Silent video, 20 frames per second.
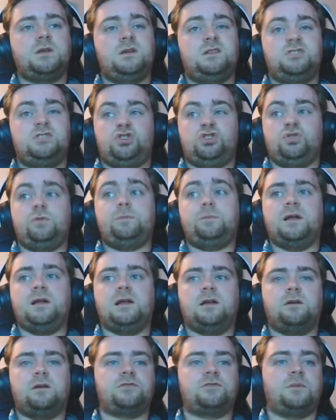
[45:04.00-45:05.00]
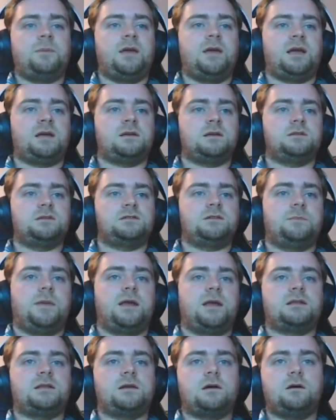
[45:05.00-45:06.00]
Should be enough to make
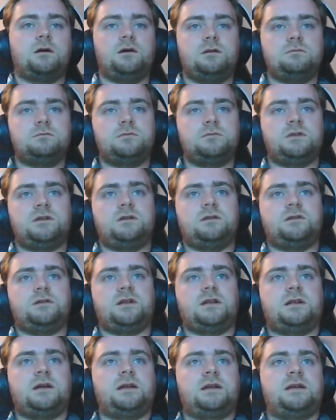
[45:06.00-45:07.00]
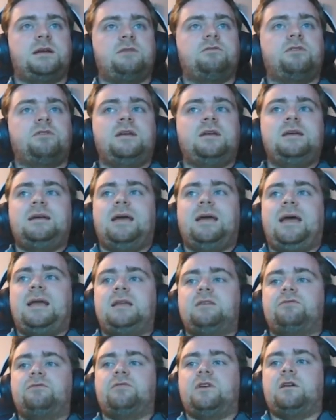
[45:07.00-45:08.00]
the cut. I don't think I'd have any
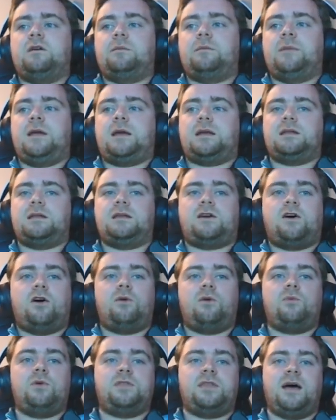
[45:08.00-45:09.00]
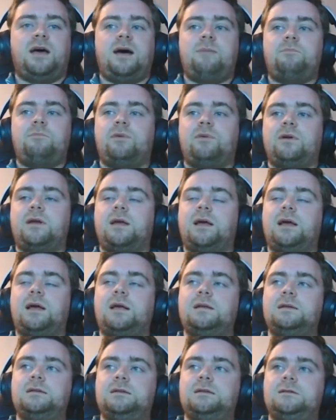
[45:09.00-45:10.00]
fear of making the cut with that, but
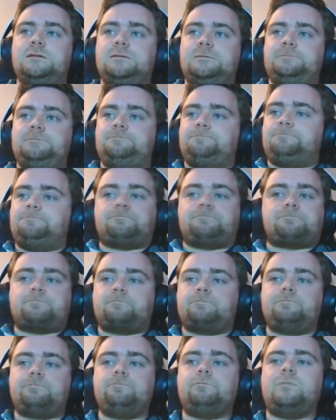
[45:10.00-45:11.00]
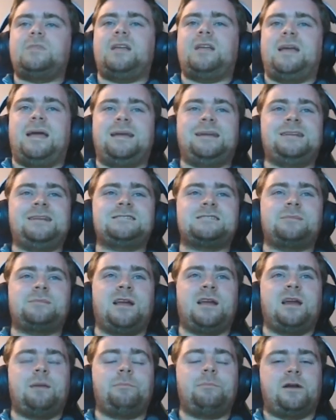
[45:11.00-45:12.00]
yeah, it needs to be a
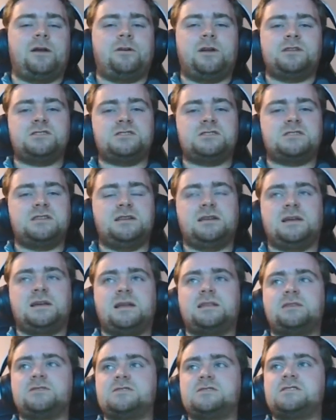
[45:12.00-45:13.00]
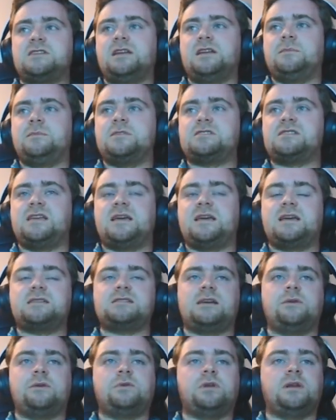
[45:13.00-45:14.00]
lot better. I just need to get those silly mistakes
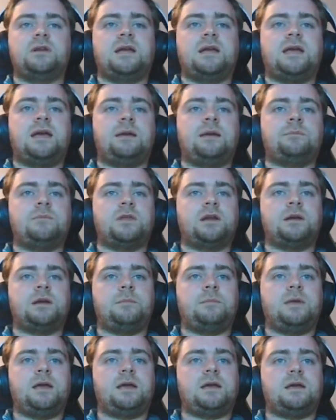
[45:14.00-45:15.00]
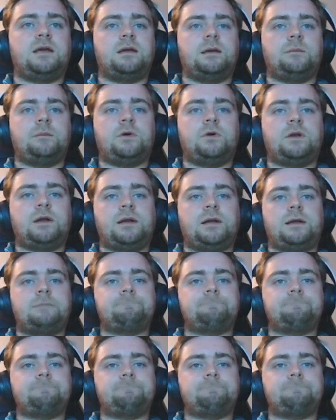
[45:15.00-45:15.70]
out of the game that I'm making. But